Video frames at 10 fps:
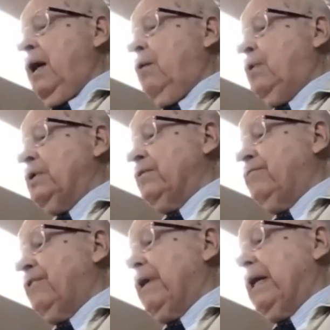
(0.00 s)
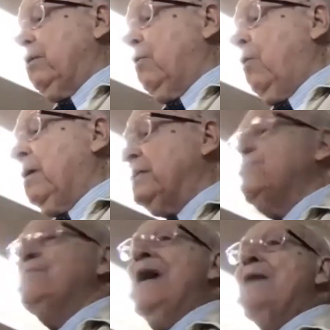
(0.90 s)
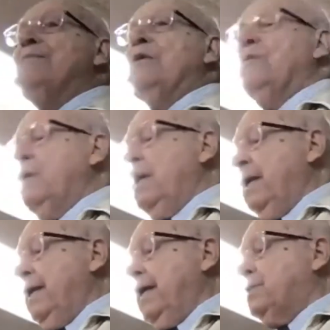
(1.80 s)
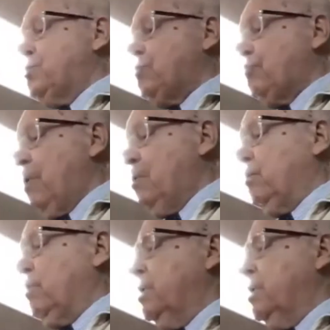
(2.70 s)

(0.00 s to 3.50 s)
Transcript: was a very large mammal, its throat